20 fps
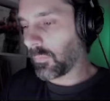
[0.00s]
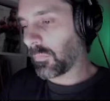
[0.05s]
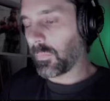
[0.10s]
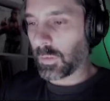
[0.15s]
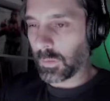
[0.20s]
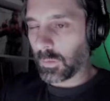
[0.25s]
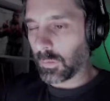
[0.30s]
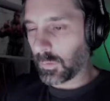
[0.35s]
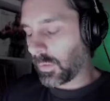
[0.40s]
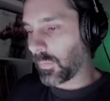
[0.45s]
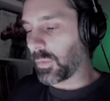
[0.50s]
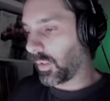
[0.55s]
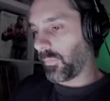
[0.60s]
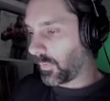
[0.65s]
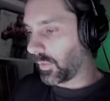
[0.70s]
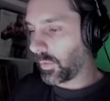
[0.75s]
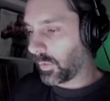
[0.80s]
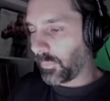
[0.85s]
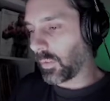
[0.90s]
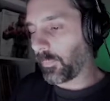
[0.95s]
for the whole
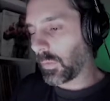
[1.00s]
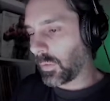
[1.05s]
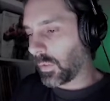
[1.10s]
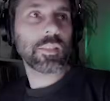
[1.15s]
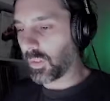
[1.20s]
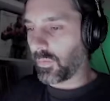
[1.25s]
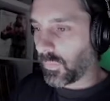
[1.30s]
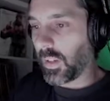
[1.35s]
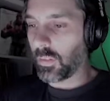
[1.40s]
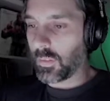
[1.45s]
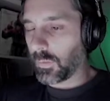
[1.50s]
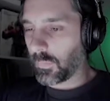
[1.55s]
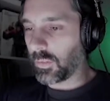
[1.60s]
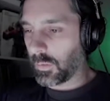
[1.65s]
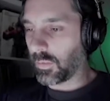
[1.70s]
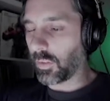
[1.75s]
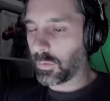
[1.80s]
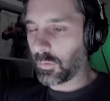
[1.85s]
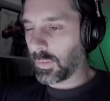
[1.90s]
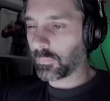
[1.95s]
death metal
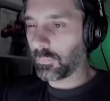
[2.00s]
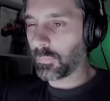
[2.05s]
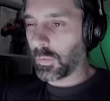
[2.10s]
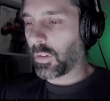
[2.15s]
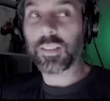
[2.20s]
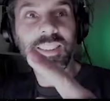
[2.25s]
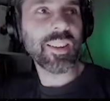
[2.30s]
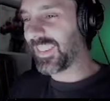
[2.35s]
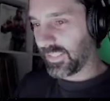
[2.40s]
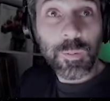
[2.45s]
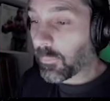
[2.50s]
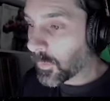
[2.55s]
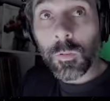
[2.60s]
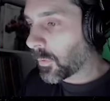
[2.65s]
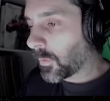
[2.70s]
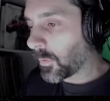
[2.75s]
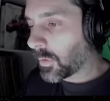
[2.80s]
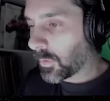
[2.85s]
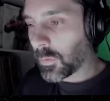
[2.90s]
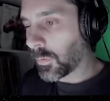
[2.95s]
genre,
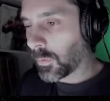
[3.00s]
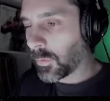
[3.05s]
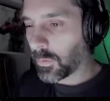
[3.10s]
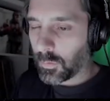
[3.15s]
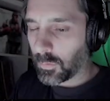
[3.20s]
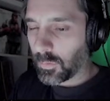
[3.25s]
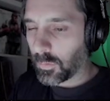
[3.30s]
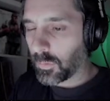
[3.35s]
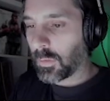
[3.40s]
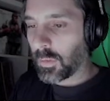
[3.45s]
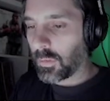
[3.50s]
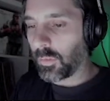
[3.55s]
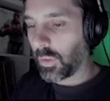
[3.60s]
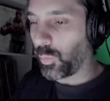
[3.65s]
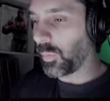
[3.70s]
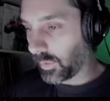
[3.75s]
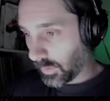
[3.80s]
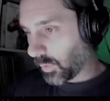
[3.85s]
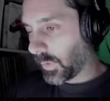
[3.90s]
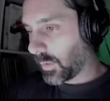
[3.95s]
which is
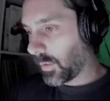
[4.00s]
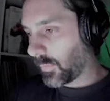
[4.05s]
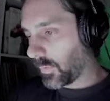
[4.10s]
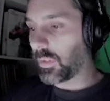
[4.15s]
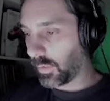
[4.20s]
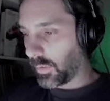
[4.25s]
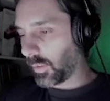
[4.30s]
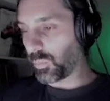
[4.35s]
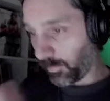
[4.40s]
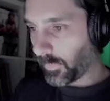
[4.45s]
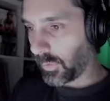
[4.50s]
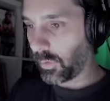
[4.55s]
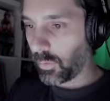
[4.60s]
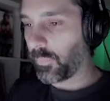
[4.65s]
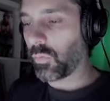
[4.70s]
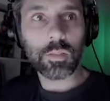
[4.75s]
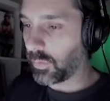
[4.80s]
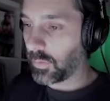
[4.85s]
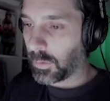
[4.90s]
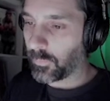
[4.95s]
no mean feat.
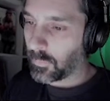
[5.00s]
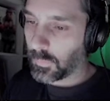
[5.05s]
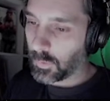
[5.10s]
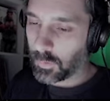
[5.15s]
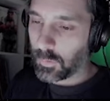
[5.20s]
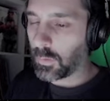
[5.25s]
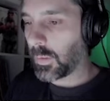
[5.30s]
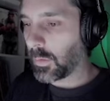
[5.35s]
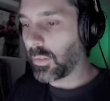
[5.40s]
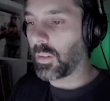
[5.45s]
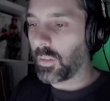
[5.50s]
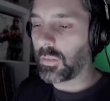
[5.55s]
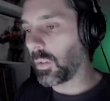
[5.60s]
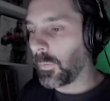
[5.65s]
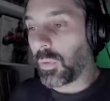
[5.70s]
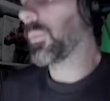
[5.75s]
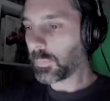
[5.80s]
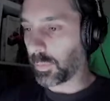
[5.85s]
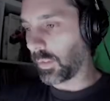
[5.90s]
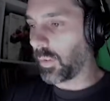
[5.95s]
How
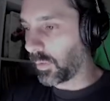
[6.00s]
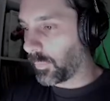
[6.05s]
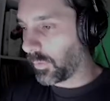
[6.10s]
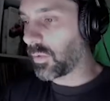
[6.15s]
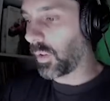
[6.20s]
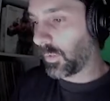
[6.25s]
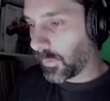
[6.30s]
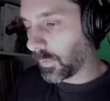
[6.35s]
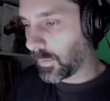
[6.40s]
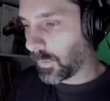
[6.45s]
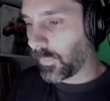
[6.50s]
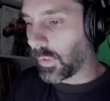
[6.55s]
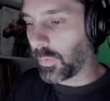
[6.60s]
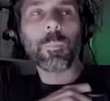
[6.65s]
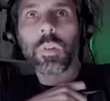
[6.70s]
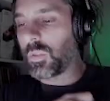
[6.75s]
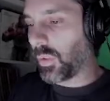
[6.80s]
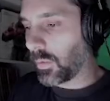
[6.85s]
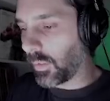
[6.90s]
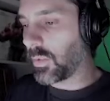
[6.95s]
many people
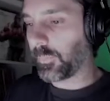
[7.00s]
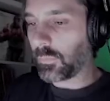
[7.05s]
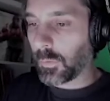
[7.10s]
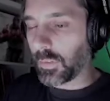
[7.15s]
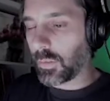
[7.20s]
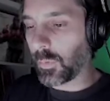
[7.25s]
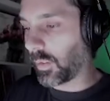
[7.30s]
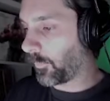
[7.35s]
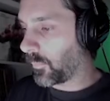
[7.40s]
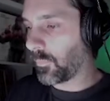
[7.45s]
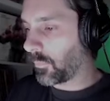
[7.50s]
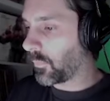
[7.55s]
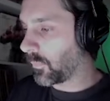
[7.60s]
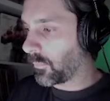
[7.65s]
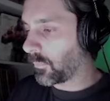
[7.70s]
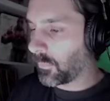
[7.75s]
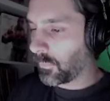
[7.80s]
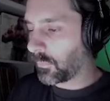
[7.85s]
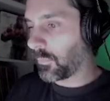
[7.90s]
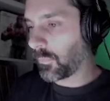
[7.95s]
are in bands, how
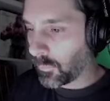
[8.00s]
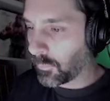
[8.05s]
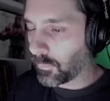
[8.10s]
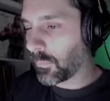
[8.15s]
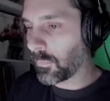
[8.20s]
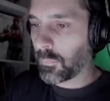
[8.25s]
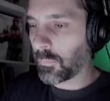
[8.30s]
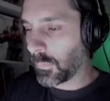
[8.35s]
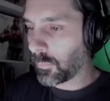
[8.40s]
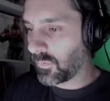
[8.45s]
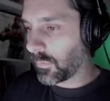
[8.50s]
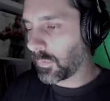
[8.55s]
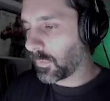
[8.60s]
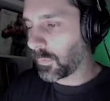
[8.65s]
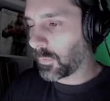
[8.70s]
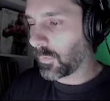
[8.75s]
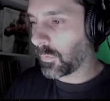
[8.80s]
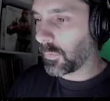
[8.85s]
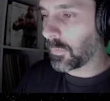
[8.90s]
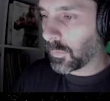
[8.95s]
many people do art,
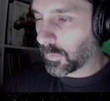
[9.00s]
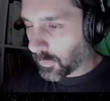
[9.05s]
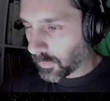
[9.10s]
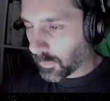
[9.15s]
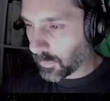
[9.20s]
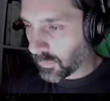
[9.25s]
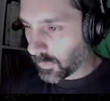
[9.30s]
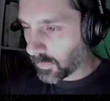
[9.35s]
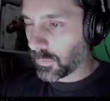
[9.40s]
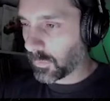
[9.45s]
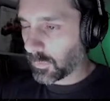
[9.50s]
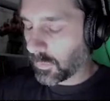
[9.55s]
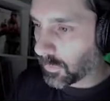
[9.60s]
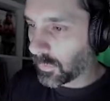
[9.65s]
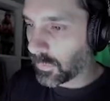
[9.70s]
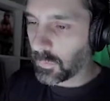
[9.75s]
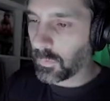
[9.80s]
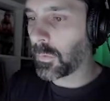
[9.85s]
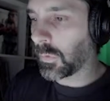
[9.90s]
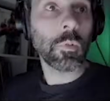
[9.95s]

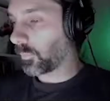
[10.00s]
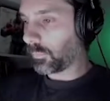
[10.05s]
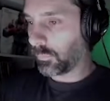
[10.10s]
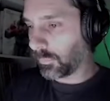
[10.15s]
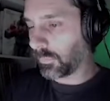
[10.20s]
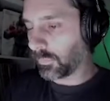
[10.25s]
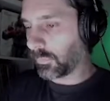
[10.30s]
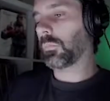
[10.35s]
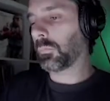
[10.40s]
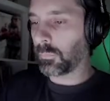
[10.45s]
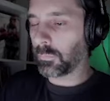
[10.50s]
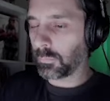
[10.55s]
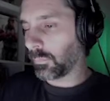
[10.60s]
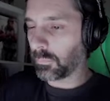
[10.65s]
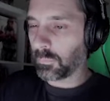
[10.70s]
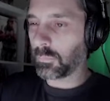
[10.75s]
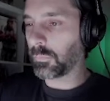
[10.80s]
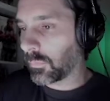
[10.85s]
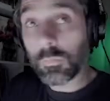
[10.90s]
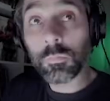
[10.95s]
posters, albums, all that
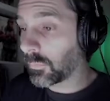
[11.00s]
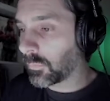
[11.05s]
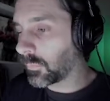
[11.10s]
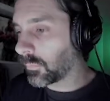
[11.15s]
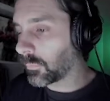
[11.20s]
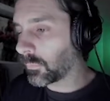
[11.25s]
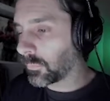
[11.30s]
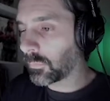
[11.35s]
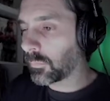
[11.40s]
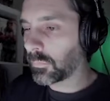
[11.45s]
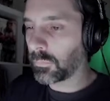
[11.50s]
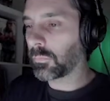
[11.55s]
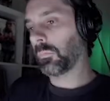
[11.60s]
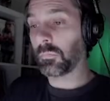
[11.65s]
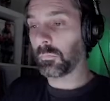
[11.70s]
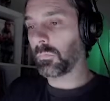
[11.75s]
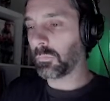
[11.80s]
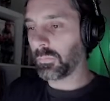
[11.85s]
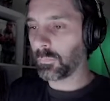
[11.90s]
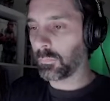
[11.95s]
kind of stuff,
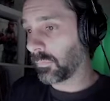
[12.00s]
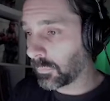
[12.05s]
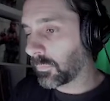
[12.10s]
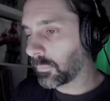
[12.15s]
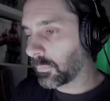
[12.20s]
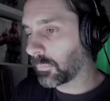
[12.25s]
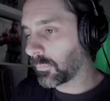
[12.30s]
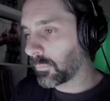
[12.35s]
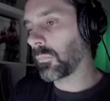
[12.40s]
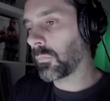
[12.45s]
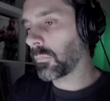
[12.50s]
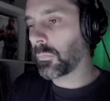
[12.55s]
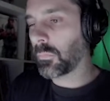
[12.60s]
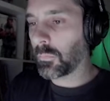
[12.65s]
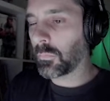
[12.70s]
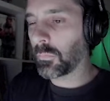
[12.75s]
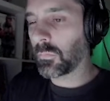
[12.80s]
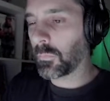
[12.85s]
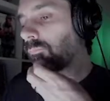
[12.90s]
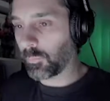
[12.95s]
and
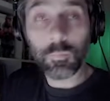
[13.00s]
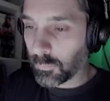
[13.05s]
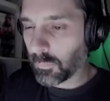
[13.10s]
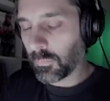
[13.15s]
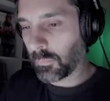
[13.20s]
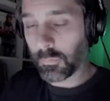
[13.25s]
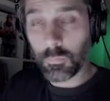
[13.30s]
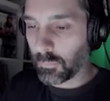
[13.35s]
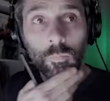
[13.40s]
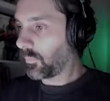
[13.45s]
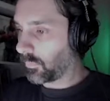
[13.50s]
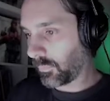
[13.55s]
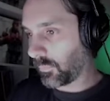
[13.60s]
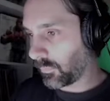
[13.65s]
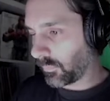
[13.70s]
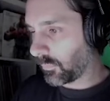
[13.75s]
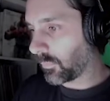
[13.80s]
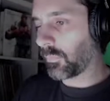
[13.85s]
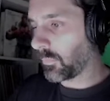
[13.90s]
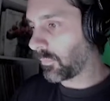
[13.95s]
to be
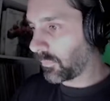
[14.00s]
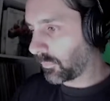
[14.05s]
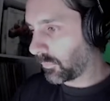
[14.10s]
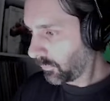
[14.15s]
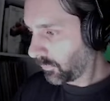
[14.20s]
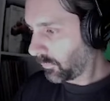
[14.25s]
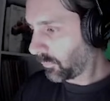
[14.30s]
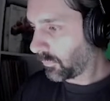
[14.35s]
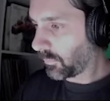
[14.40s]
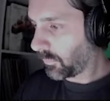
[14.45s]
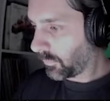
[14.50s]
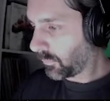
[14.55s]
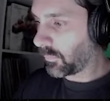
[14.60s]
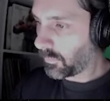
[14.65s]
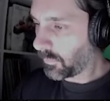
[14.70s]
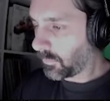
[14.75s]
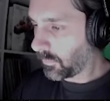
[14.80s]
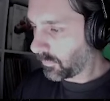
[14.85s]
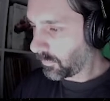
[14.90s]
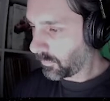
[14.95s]
such a seminal
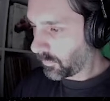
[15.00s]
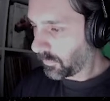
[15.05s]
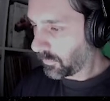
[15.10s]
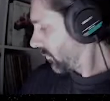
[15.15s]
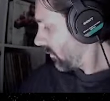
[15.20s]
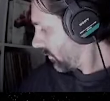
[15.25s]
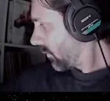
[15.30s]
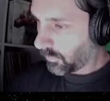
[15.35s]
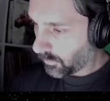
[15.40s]
figure